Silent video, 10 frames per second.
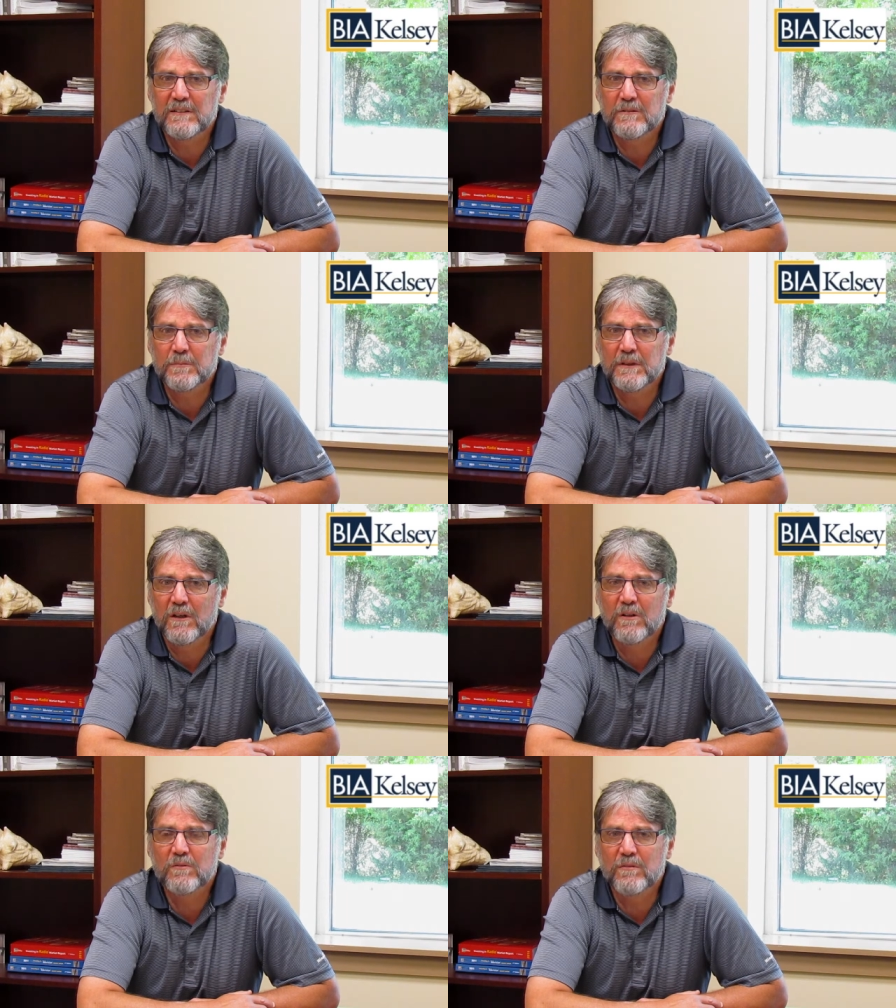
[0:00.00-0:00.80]
it will be
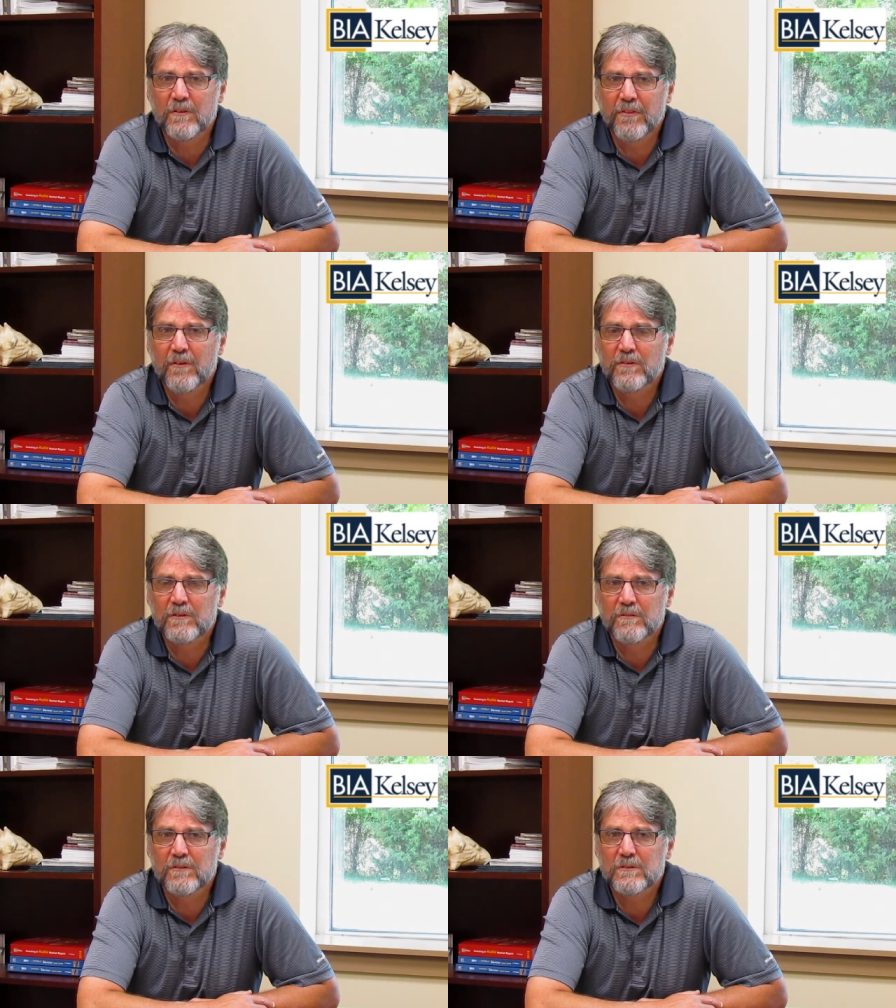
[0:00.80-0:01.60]
over a
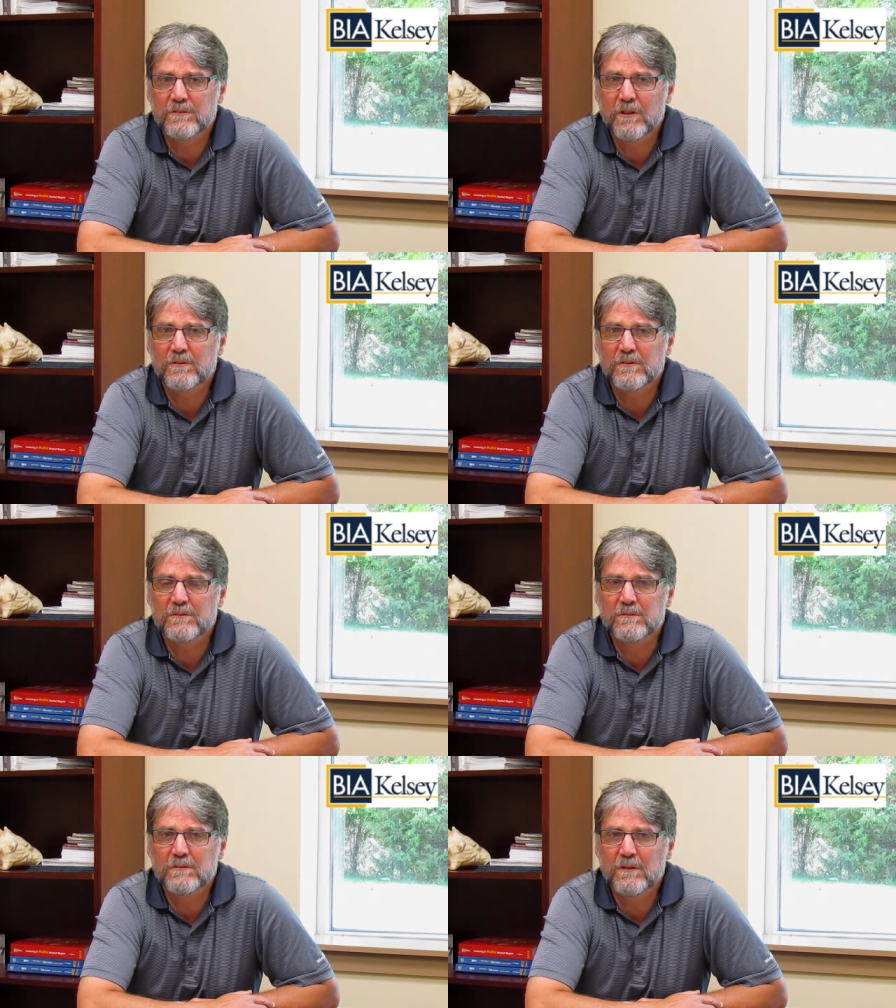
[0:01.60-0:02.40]
third of all
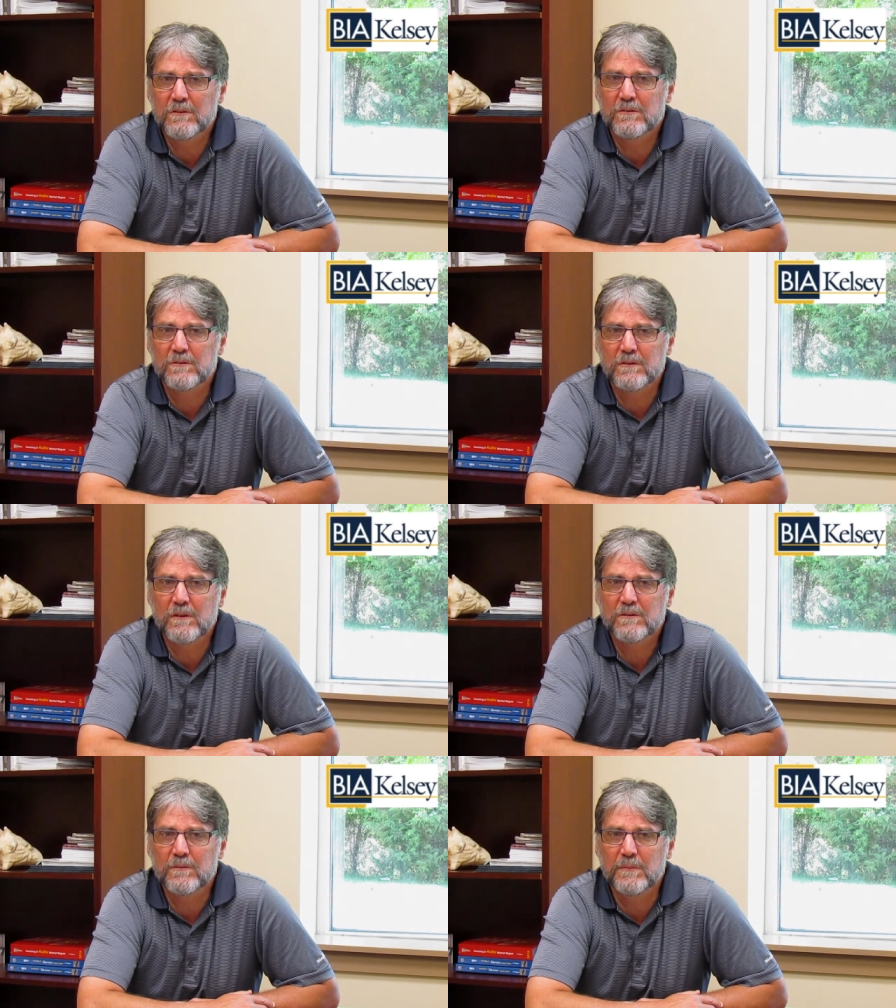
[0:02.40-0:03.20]
total
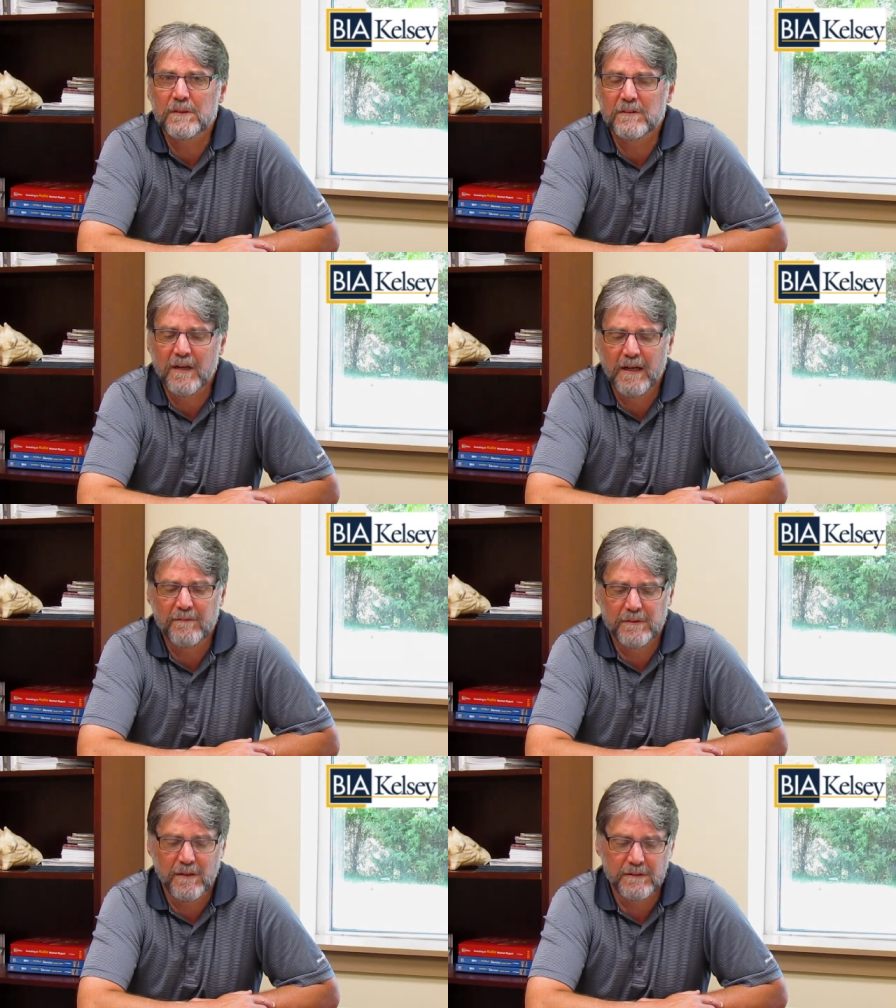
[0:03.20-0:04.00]
local media
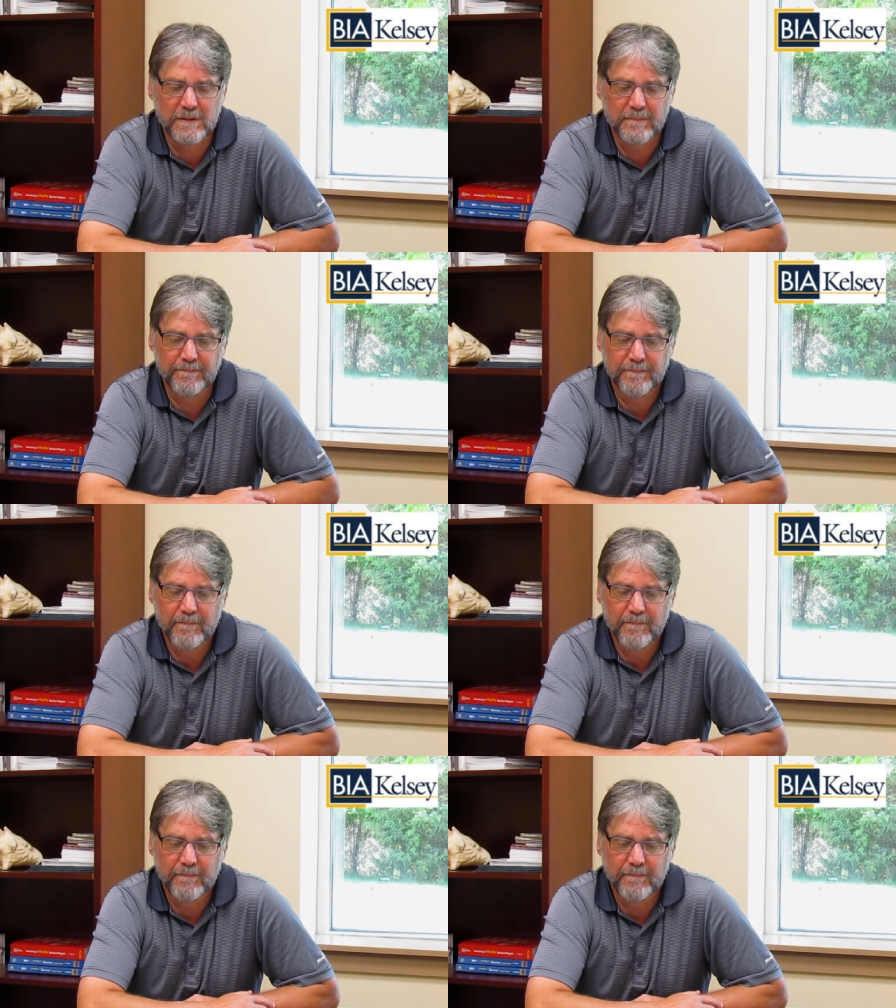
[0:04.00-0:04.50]
advertising.